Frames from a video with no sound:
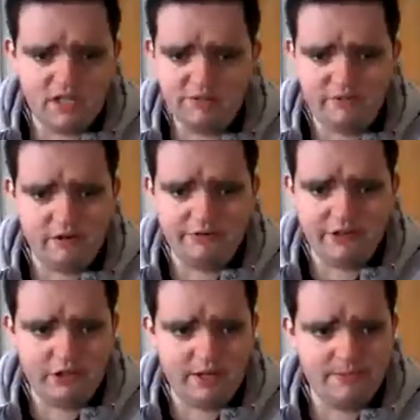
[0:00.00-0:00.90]
for a few
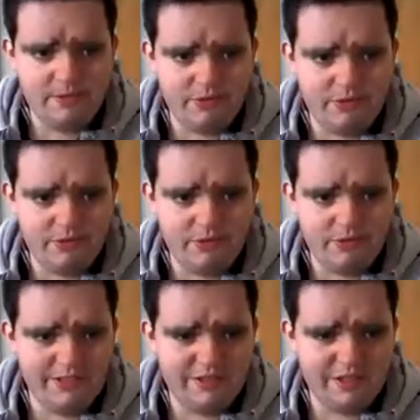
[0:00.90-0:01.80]
times a week
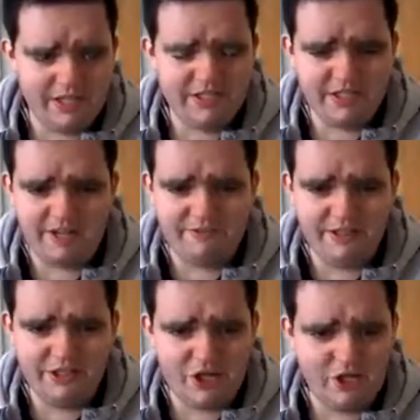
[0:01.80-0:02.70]
because that's
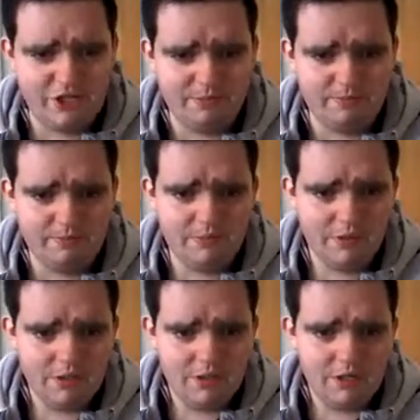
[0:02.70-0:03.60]
definitely changing
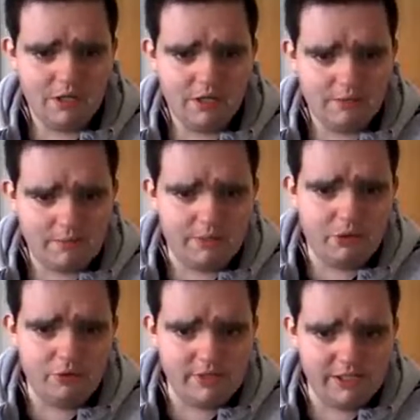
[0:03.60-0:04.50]
my
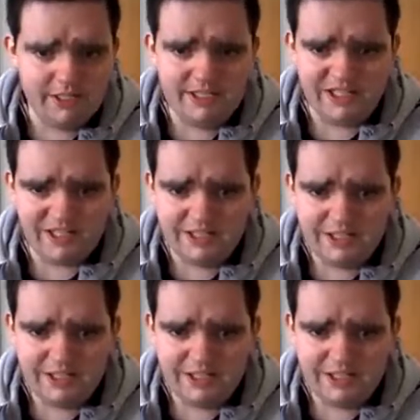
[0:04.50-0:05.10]
mood a little.